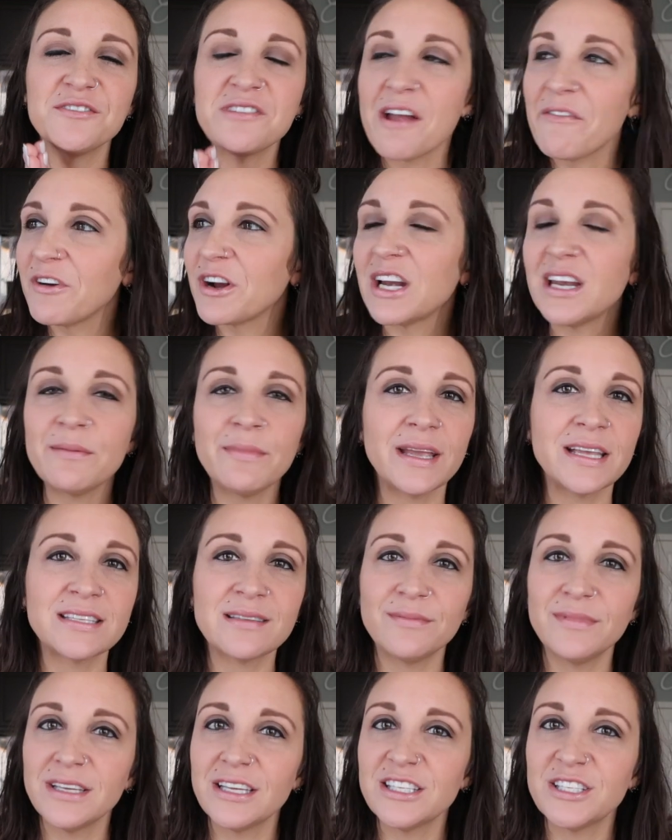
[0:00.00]
You're never gonna make
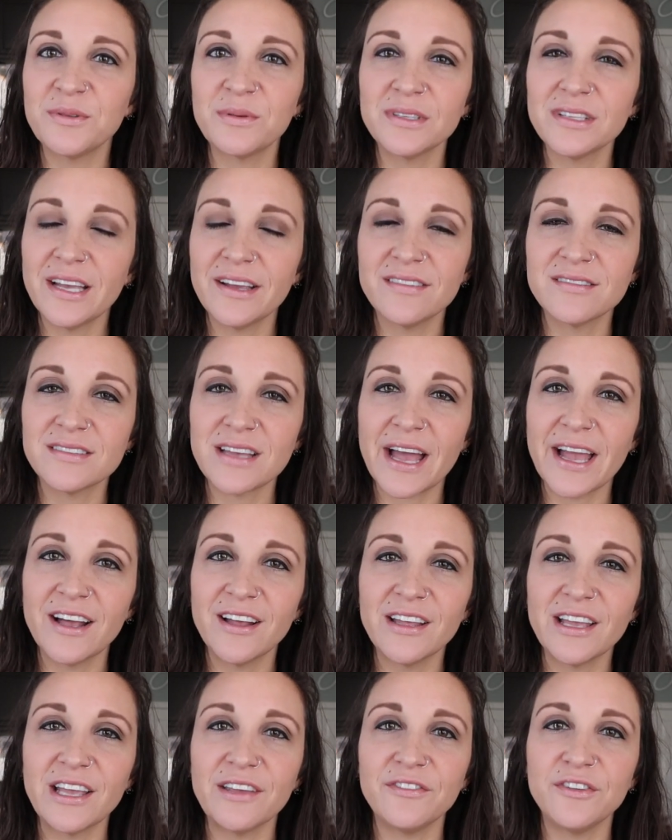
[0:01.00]
something into a
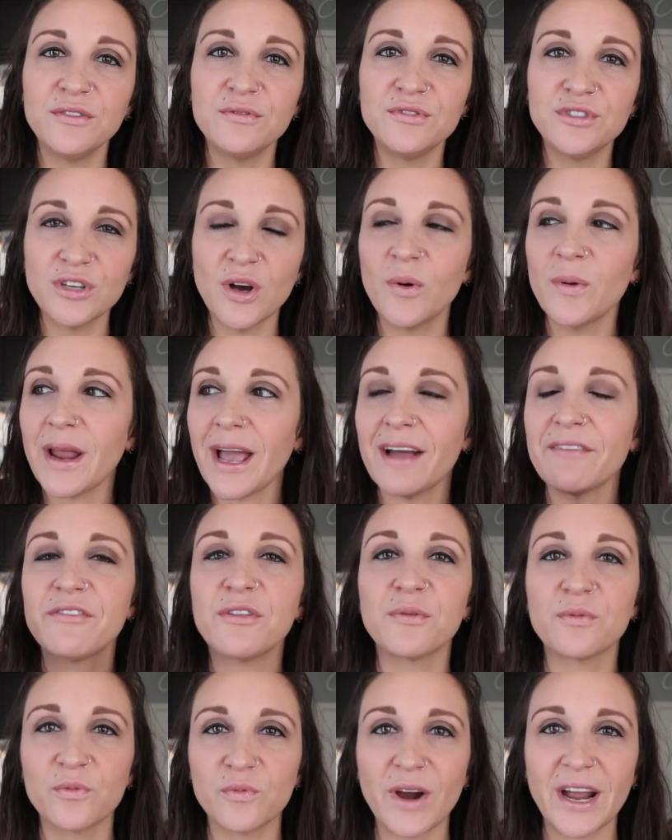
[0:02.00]
lifestyle if you don't have
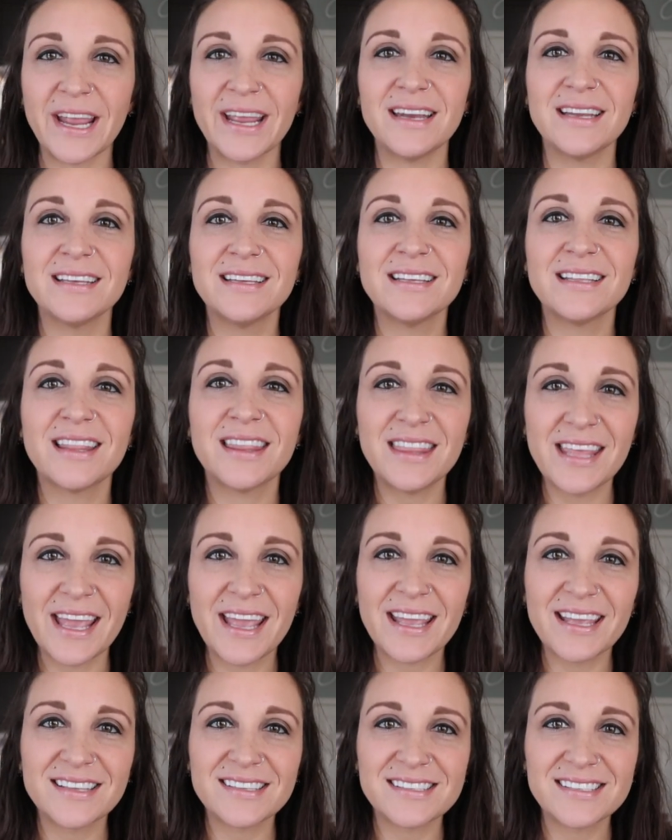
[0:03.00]
the right
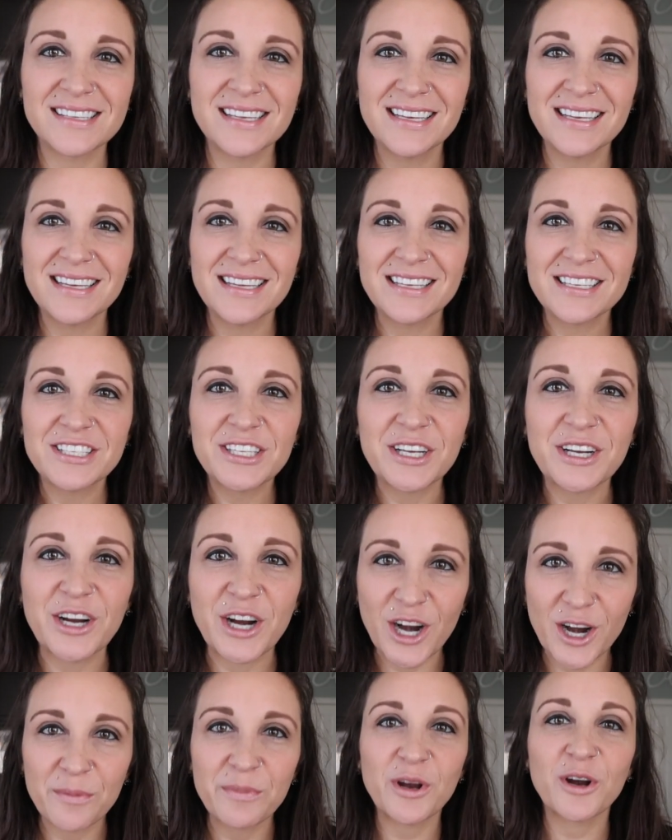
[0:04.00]
things to
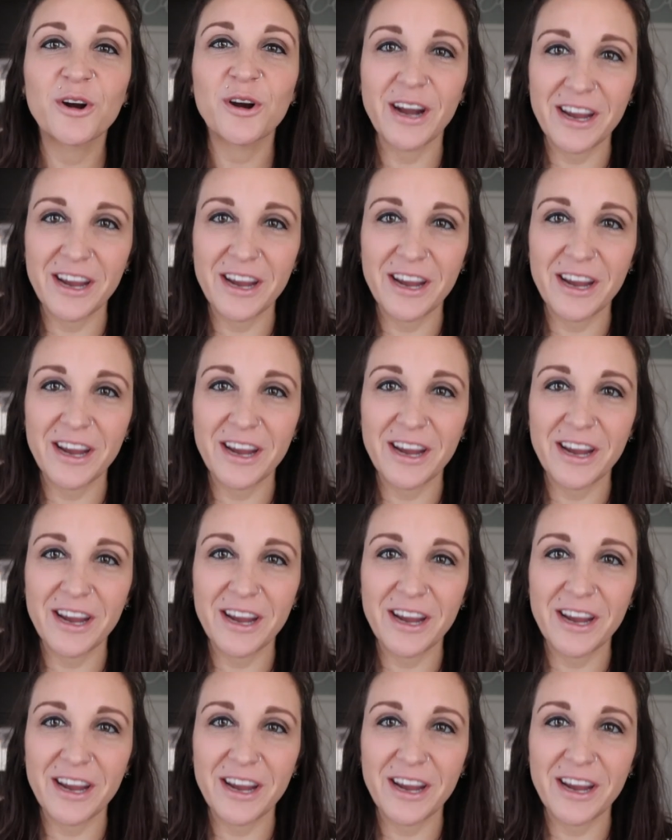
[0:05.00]
curb your